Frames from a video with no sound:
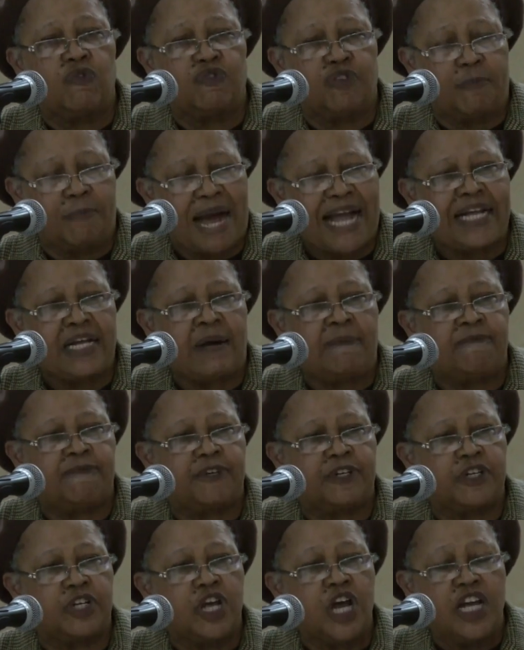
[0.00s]
for my
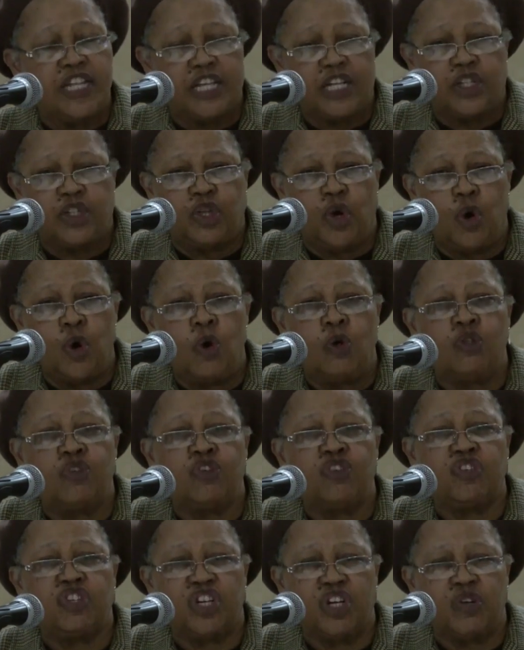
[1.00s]
comfort, that
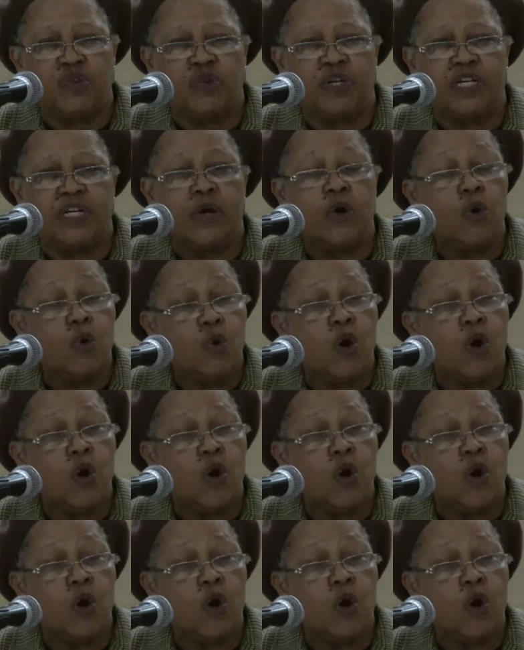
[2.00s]
those children